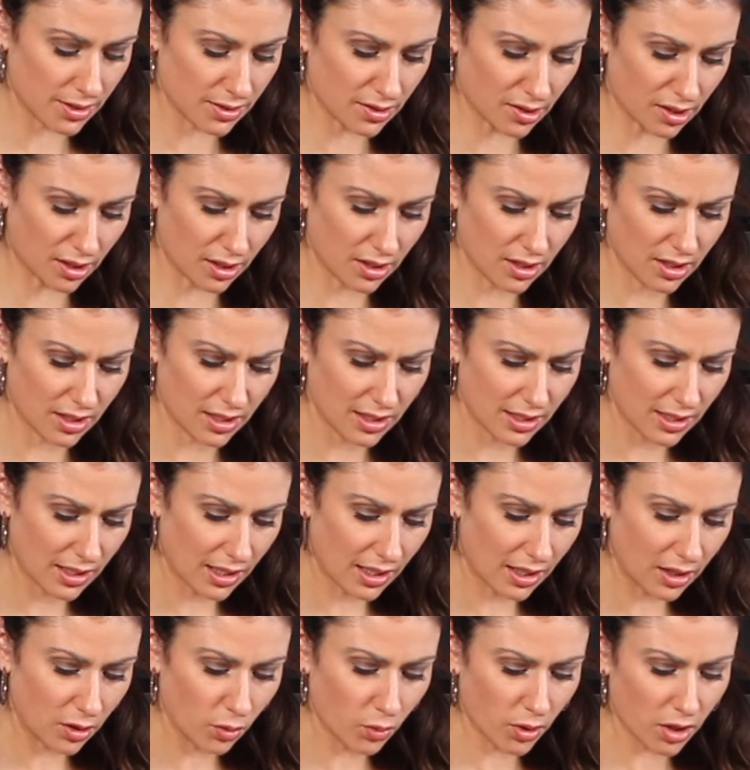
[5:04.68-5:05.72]
on.
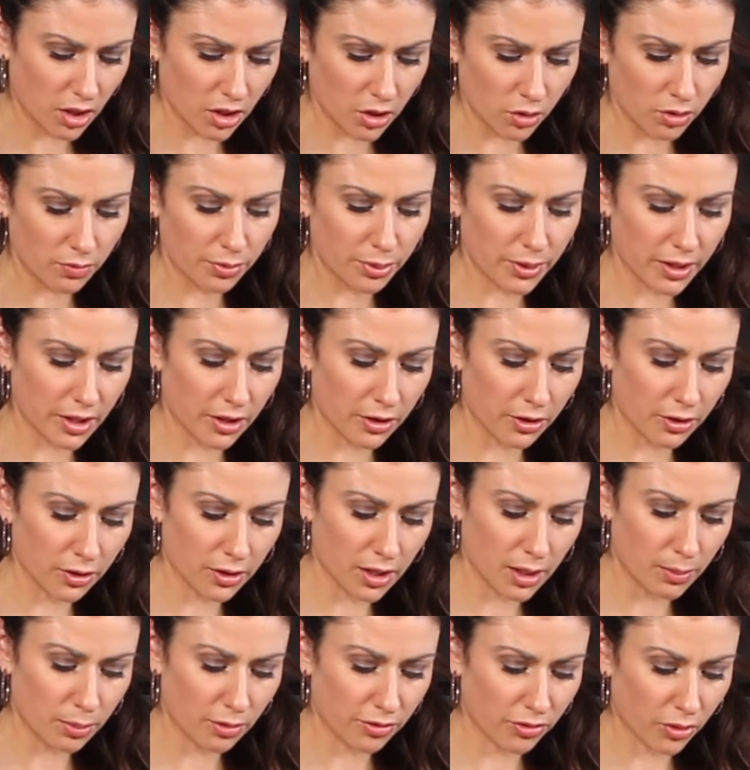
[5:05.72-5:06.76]
You want to do it pretty early
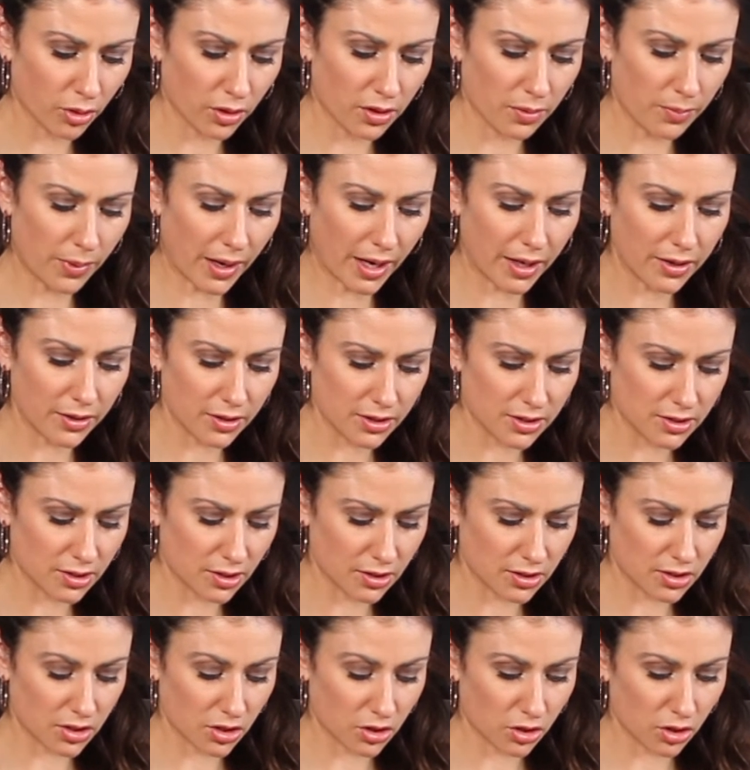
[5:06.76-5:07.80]
before the batter
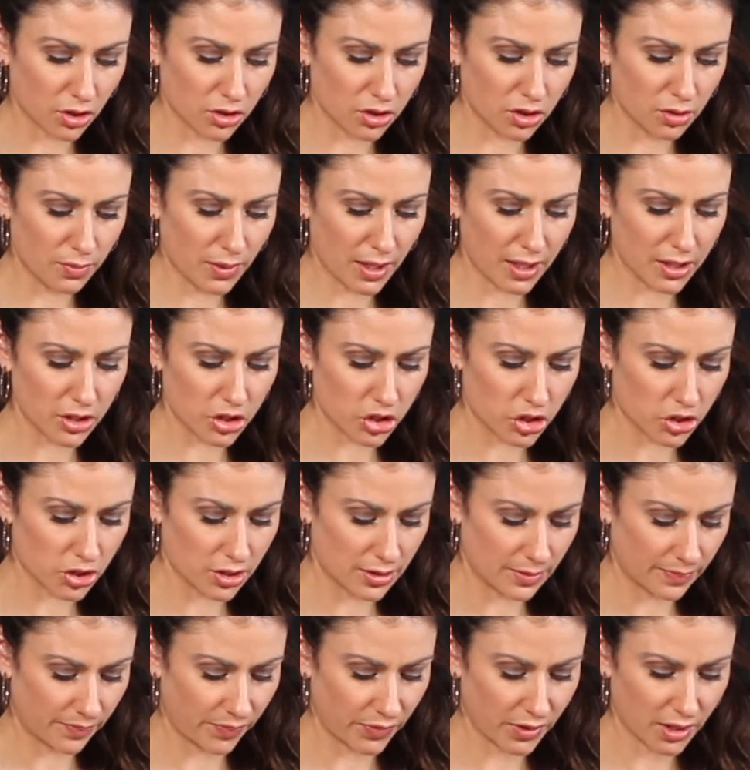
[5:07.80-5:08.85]
starts to cook too much.
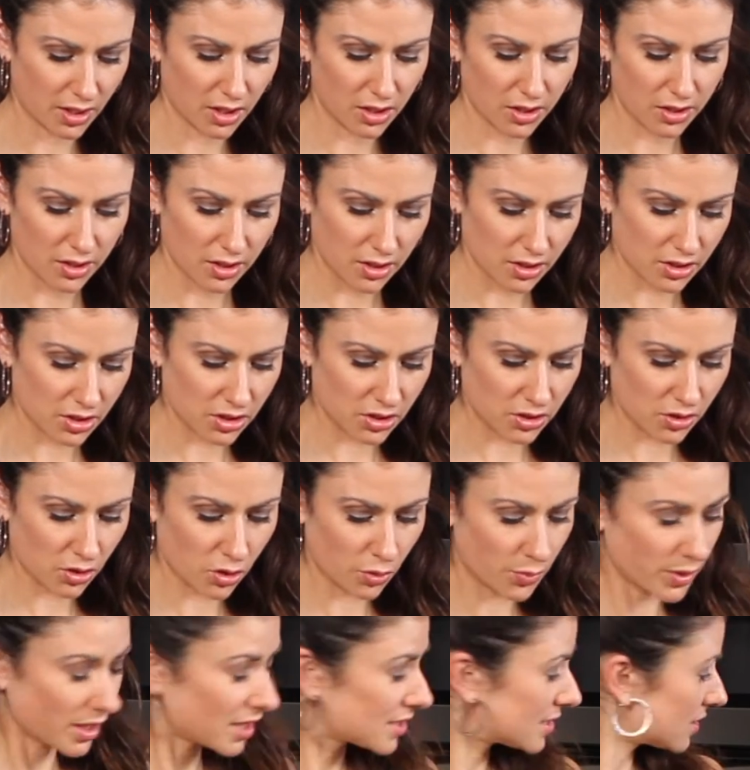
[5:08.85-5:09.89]
So
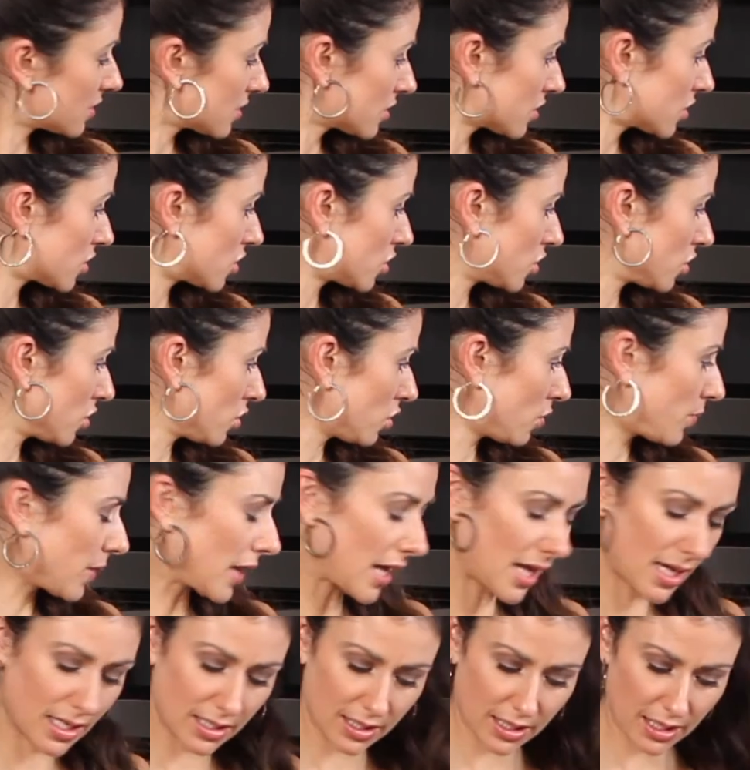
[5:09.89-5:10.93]
because there's 2
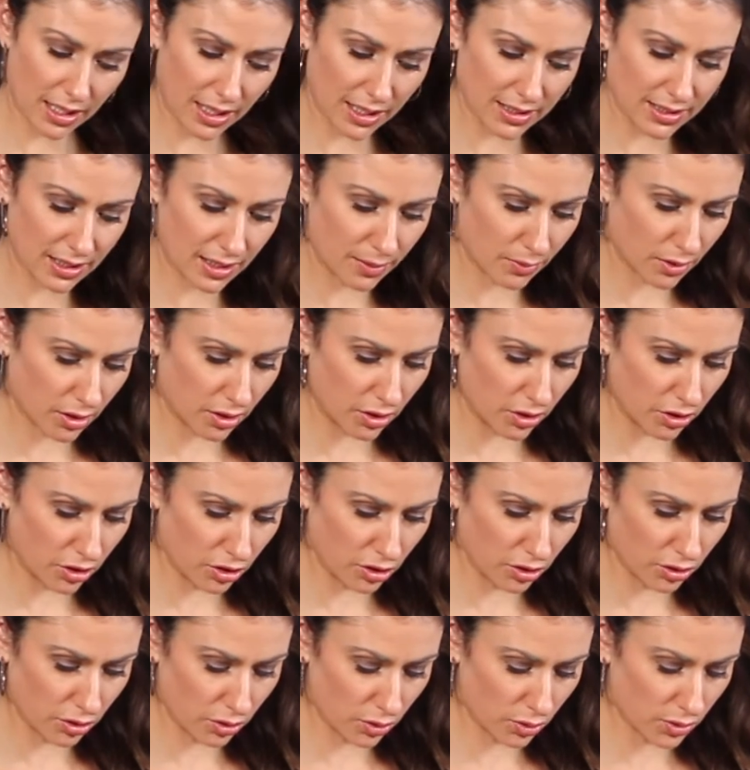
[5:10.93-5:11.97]
pancakes, I'm going to
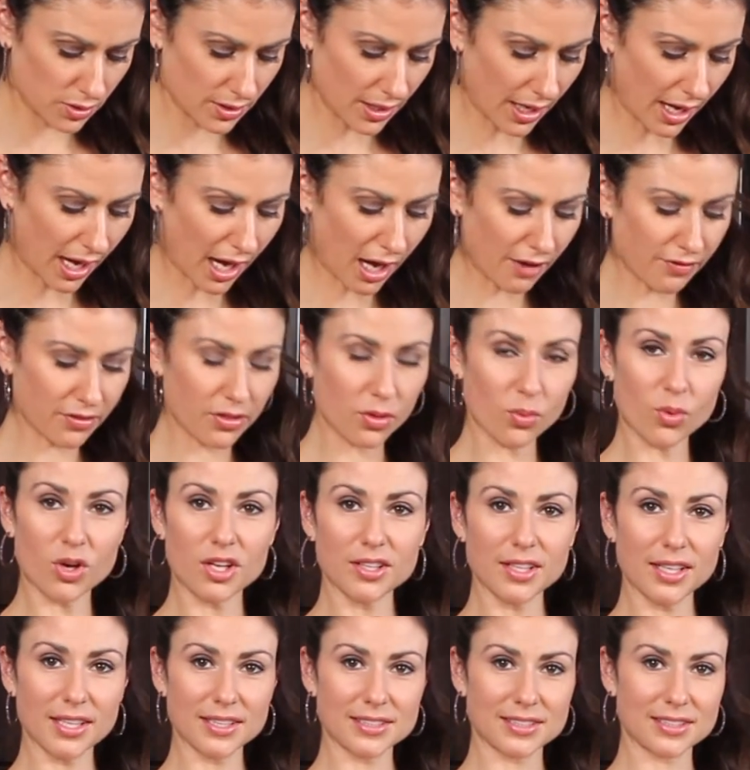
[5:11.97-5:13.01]
use half of the
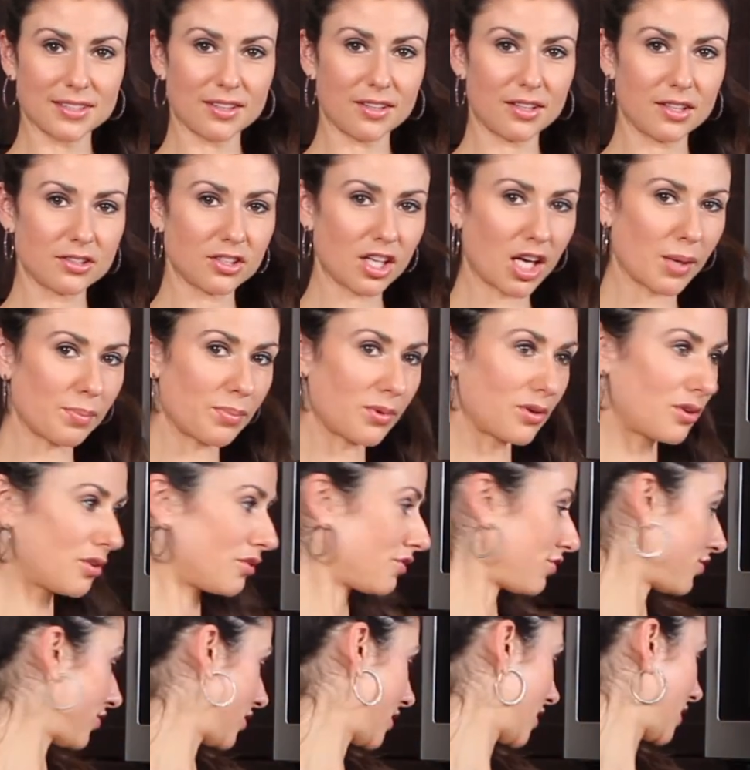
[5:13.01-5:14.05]
walnuts on top
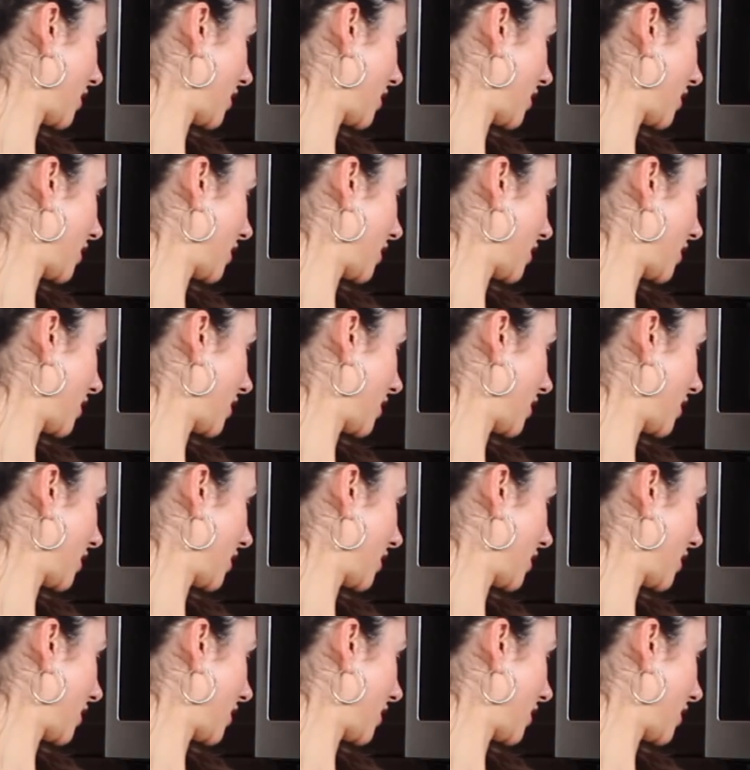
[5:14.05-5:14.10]
of